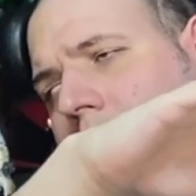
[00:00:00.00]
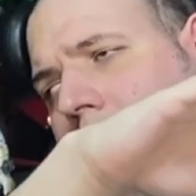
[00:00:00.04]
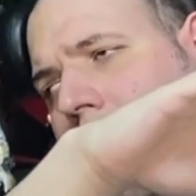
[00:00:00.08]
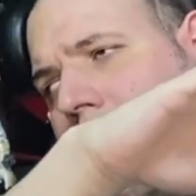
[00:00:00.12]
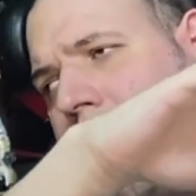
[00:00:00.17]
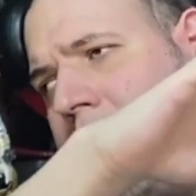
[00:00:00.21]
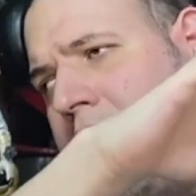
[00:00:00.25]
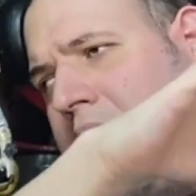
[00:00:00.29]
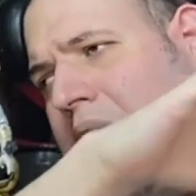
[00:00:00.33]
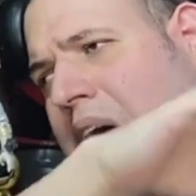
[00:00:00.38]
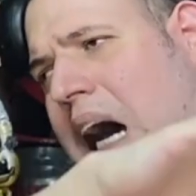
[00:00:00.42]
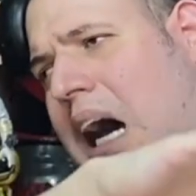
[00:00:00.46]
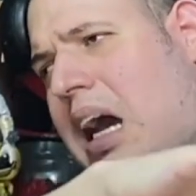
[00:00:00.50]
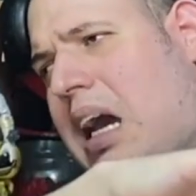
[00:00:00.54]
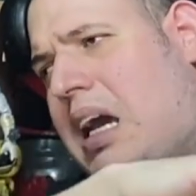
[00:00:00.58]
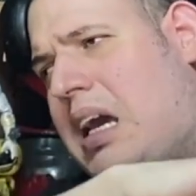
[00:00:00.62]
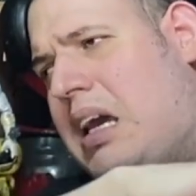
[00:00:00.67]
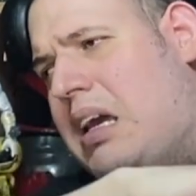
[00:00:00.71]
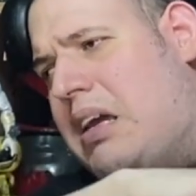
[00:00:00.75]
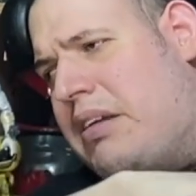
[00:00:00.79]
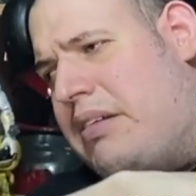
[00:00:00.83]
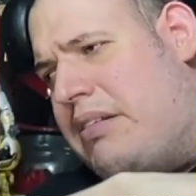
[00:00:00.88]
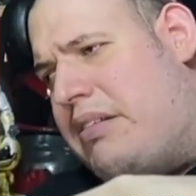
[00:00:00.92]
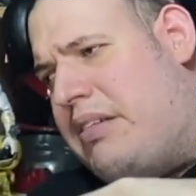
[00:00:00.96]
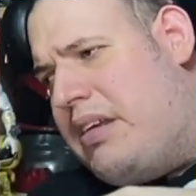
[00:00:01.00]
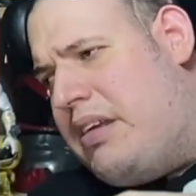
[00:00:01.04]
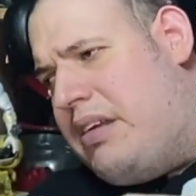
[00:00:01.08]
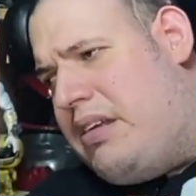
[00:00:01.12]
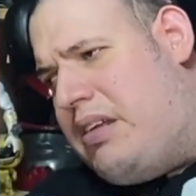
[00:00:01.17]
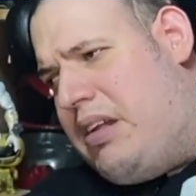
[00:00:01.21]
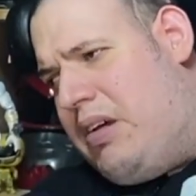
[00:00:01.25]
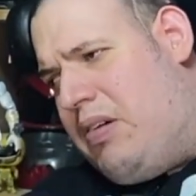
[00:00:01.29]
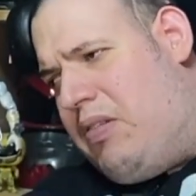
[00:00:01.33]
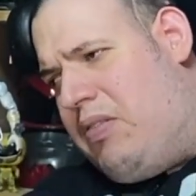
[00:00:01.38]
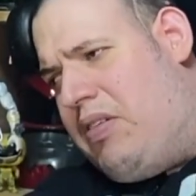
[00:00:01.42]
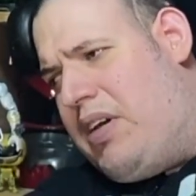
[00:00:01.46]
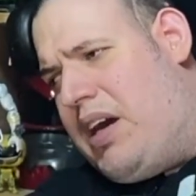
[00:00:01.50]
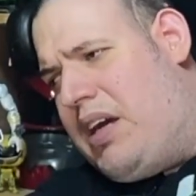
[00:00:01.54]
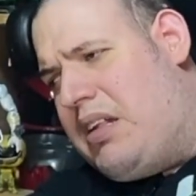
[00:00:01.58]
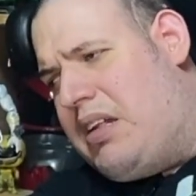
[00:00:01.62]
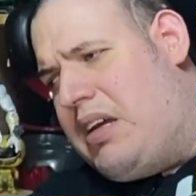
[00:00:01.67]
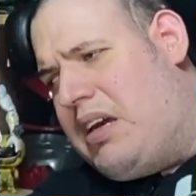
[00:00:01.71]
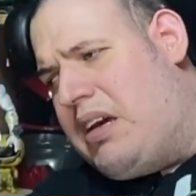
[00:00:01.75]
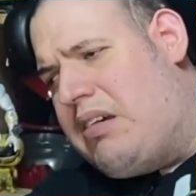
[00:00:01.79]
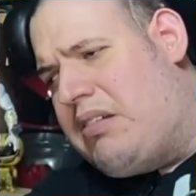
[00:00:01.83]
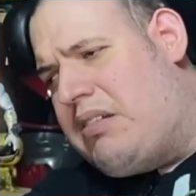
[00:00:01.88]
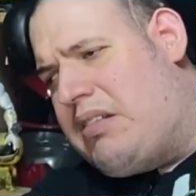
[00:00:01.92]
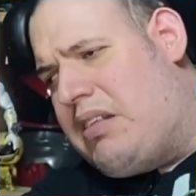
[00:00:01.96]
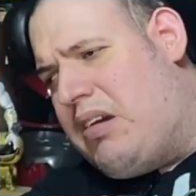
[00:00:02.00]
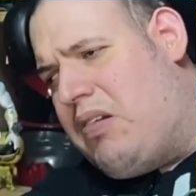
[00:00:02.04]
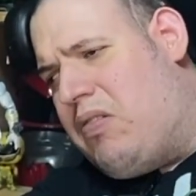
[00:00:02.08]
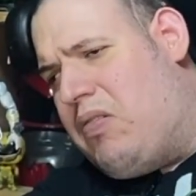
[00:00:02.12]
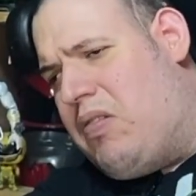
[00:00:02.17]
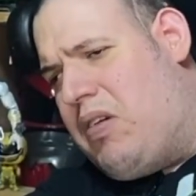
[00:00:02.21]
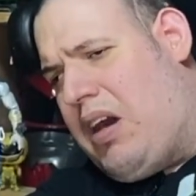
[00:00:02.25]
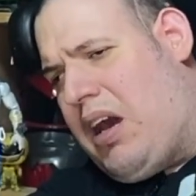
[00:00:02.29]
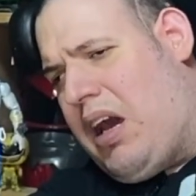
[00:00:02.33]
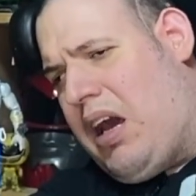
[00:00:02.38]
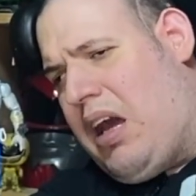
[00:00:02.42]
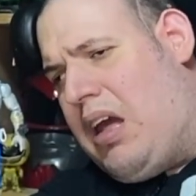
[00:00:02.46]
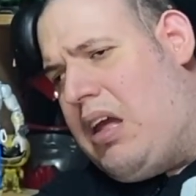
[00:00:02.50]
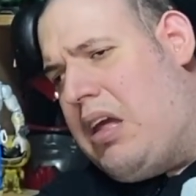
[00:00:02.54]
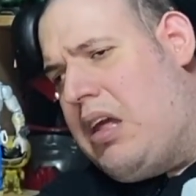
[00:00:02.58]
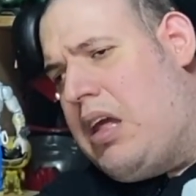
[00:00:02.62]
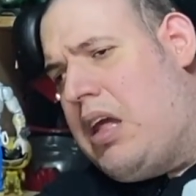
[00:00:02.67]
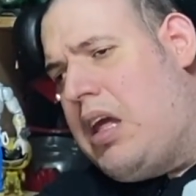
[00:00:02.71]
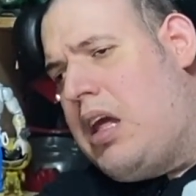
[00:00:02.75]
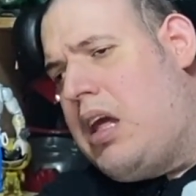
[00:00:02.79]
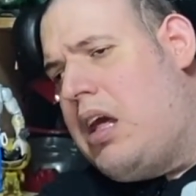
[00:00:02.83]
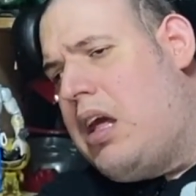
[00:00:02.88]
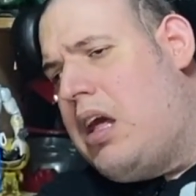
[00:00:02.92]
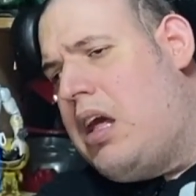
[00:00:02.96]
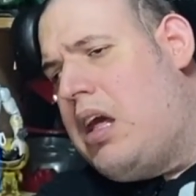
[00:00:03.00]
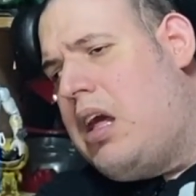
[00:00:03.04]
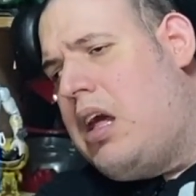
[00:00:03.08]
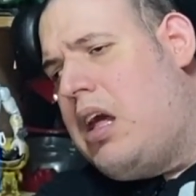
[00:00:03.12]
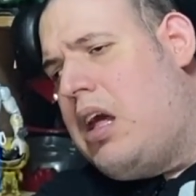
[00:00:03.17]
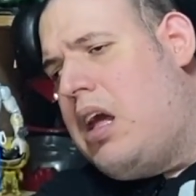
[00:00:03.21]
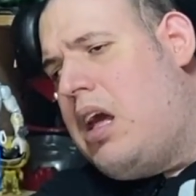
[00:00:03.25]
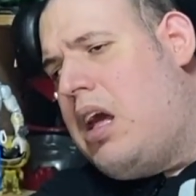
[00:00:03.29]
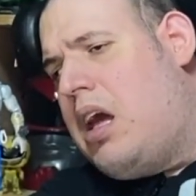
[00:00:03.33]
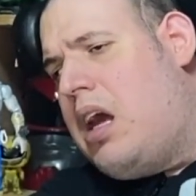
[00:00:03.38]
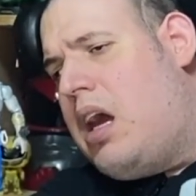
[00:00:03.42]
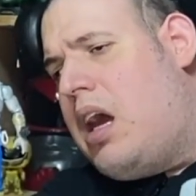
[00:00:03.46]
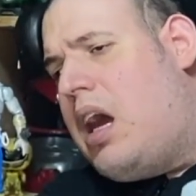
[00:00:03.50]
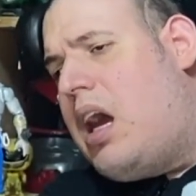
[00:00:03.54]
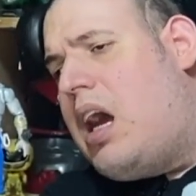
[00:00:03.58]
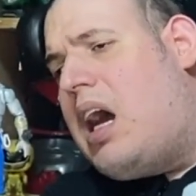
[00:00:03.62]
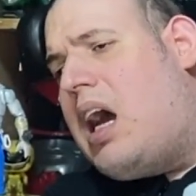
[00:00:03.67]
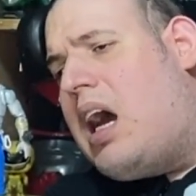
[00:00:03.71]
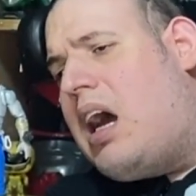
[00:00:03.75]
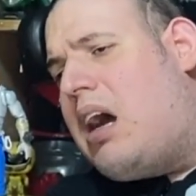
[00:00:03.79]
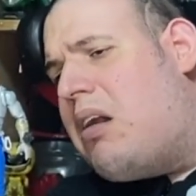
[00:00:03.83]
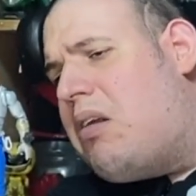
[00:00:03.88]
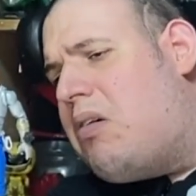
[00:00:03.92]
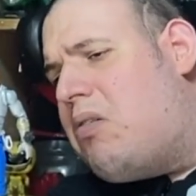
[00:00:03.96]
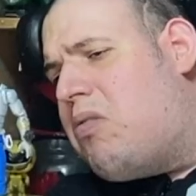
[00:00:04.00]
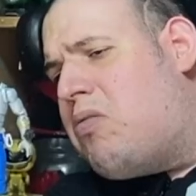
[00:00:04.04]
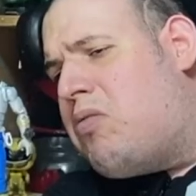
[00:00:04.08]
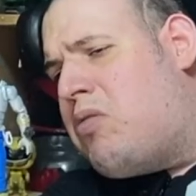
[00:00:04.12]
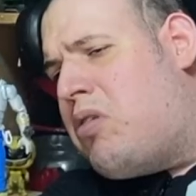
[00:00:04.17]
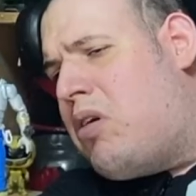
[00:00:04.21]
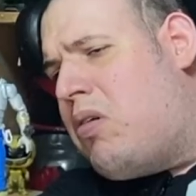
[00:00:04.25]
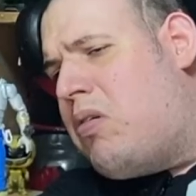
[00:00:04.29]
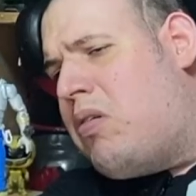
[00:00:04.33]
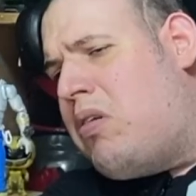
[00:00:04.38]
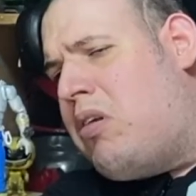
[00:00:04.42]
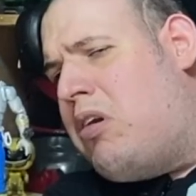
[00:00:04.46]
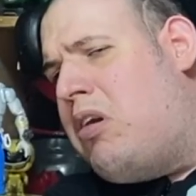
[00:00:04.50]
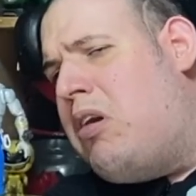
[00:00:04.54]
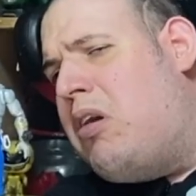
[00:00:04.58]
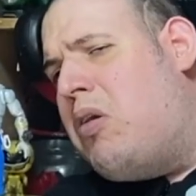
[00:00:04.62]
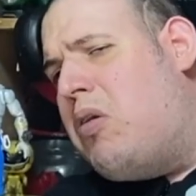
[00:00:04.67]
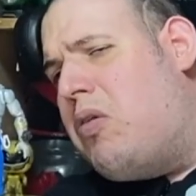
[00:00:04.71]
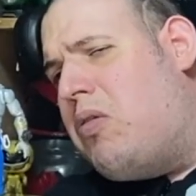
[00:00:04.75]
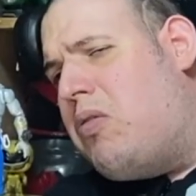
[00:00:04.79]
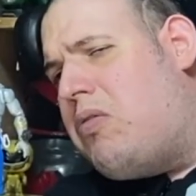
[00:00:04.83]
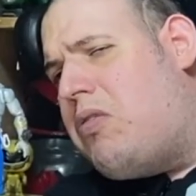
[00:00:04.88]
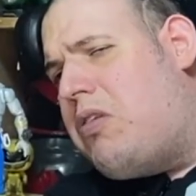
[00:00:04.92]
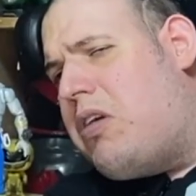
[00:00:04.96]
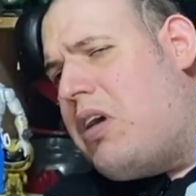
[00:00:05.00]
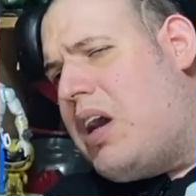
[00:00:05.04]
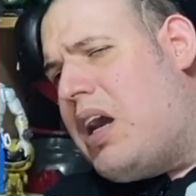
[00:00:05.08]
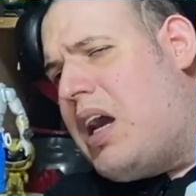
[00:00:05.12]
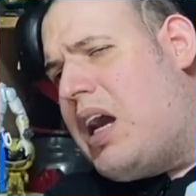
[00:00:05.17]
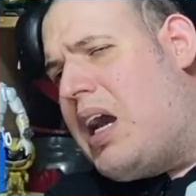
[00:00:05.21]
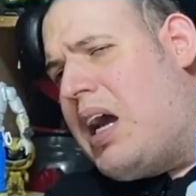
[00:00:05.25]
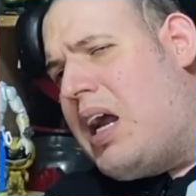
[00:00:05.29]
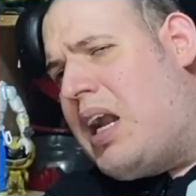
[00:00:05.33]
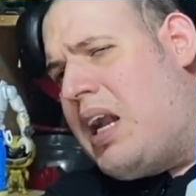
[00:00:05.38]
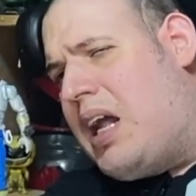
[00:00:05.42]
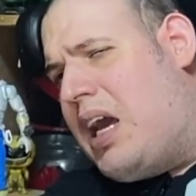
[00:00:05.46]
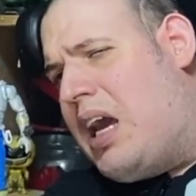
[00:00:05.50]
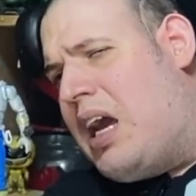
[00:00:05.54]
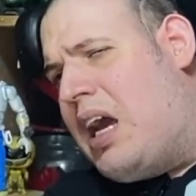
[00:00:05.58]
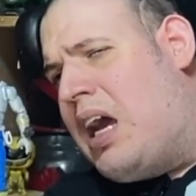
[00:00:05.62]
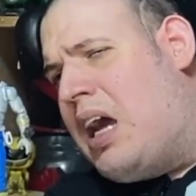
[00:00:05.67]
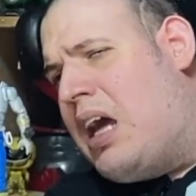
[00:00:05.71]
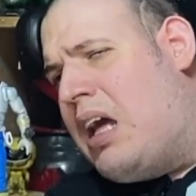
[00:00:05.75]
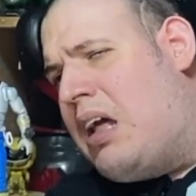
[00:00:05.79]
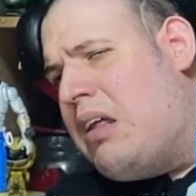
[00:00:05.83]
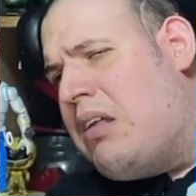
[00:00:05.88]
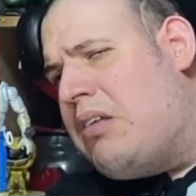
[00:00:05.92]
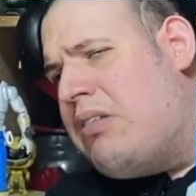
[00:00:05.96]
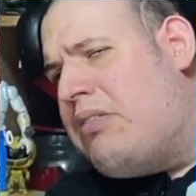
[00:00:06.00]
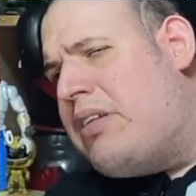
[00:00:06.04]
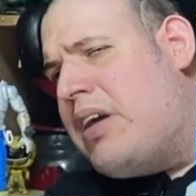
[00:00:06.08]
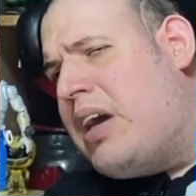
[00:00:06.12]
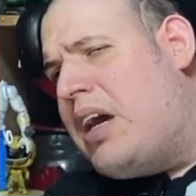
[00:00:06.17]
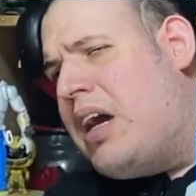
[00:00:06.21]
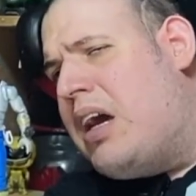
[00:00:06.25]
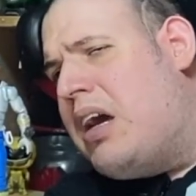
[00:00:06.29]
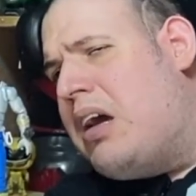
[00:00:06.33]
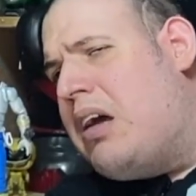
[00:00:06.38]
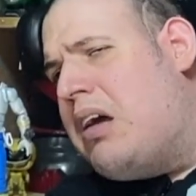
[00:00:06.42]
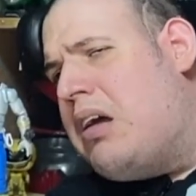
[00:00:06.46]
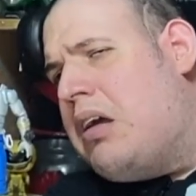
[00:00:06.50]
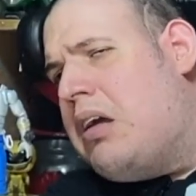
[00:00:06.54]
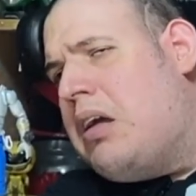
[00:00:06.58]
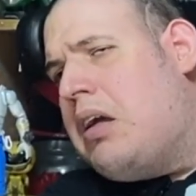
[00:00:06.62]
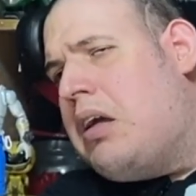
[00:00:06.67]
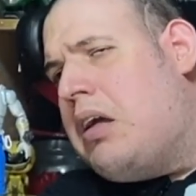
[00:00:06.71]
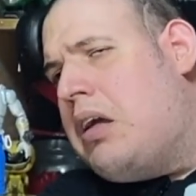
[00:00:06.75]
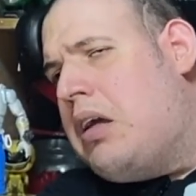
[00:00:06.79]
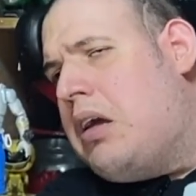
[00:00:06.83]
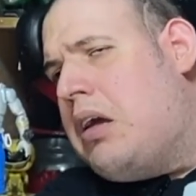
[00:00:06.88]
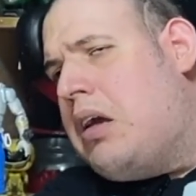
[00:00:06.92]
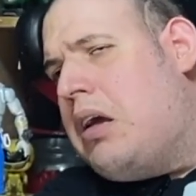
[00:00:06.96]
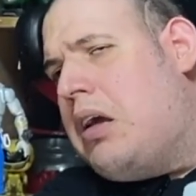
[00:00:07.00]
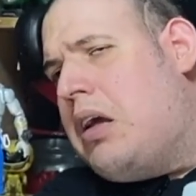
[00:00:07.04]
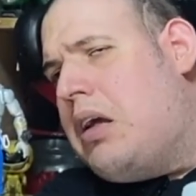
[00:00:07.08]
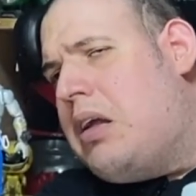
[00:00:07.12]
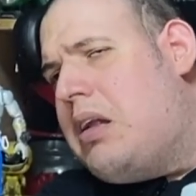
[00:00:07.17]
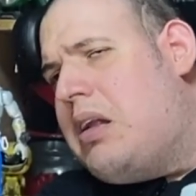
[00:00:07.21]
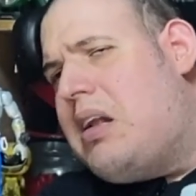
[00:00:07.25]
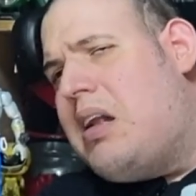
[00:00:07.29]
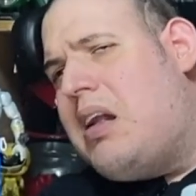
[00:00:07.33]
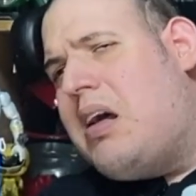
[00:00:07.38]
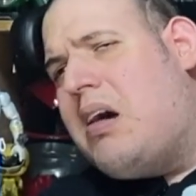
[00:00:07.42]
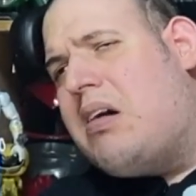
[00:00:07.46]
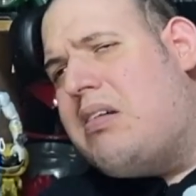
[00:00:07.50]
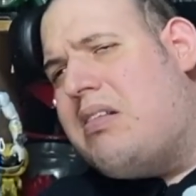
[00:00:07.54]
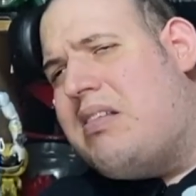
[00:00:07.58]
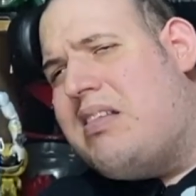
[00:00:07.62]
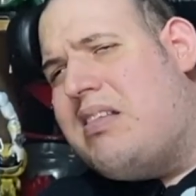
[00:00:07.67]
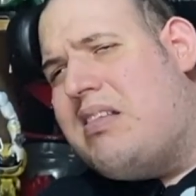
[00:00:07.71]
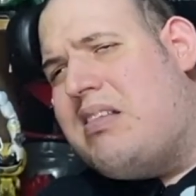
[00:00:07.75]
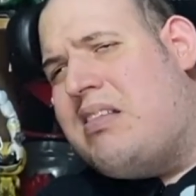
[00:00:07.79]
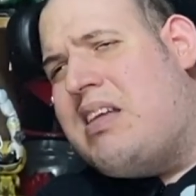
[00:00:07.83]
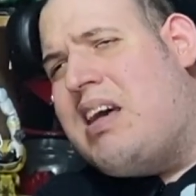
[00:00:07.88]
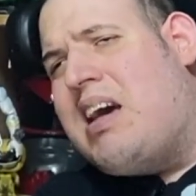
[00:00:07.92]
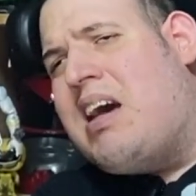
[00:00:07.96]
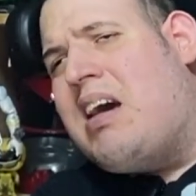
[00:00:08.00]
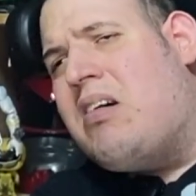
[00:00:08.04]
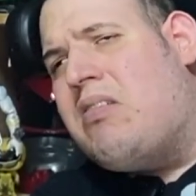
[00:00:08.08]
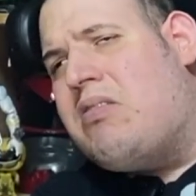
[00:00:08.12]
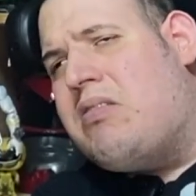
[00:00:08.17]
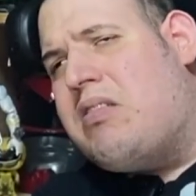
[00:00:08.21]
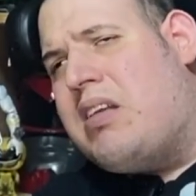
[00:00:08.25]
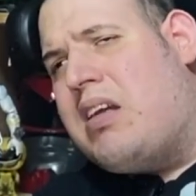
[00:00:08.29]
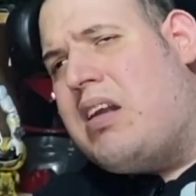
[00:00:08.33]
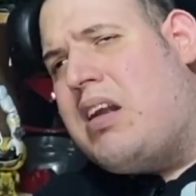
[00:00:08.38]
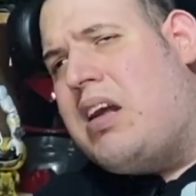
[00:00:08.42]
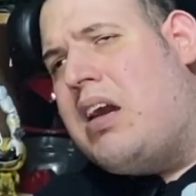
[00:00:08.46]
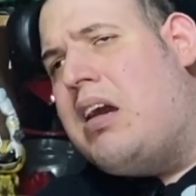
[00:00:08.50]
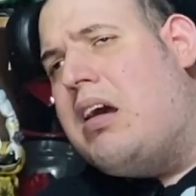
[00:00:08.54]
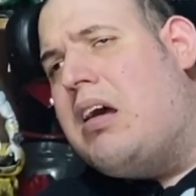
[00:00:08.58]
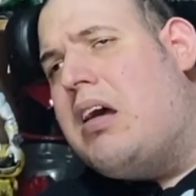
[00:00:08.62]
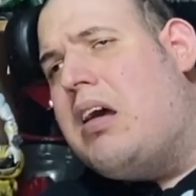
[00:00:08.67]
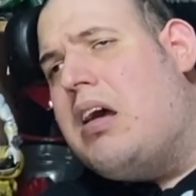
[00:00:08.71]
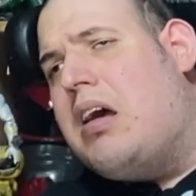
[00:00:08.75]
that is just a fantastic figure, and also huge, and it has lights and sounds in it.